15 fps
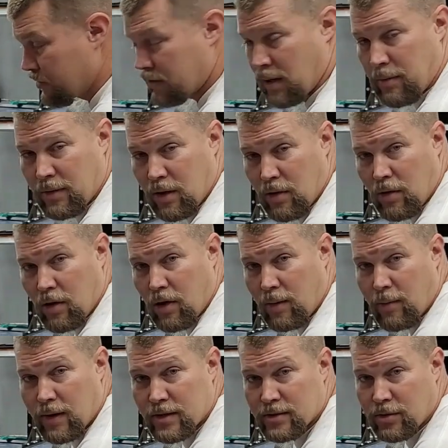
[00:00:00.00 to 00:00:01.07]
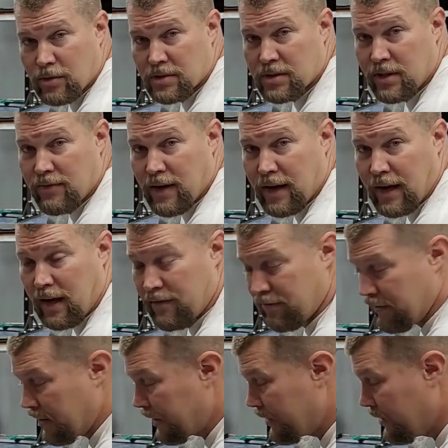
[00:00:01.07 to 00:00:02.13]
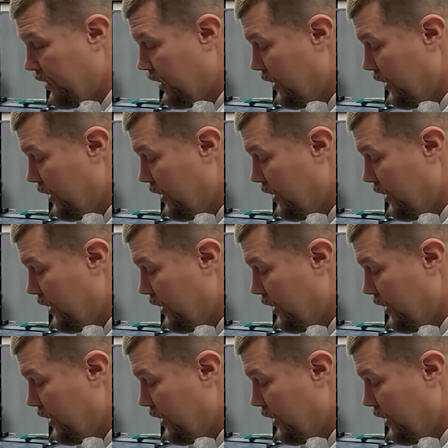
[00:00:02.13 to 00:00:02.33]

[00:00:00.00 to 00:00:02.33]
couple local hardware stores, see if I can't find